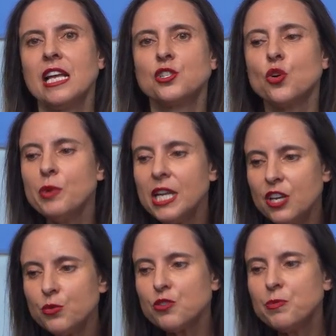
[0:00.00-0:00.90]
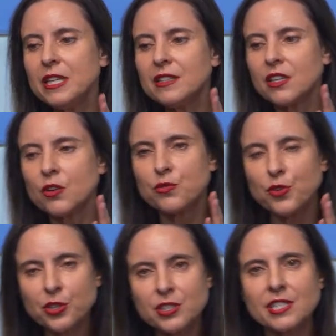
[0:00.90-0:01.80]
So really, we've been
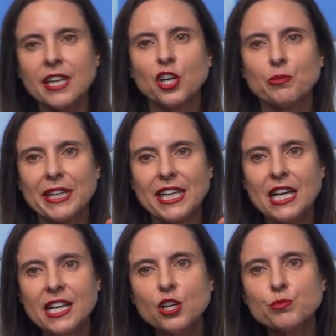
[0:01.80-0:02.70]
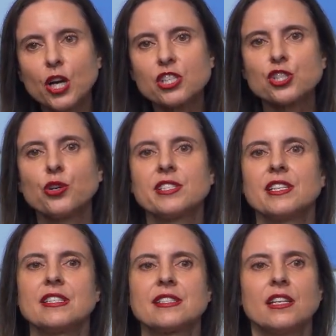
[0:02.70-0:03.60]
focusing on making clear brand
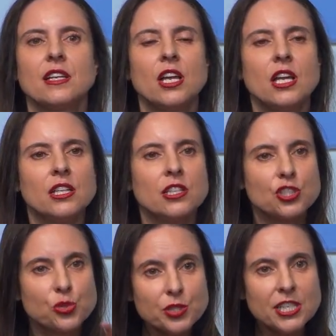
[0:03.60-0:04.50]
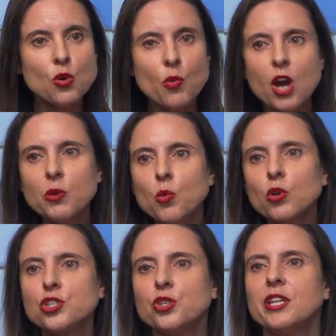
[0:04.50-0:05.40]
choices, choosing where we
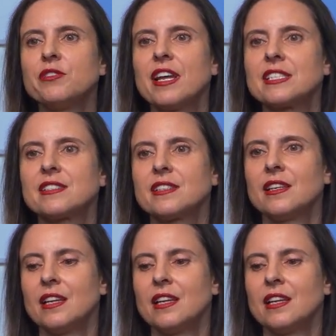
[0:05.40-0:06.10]
want to invest,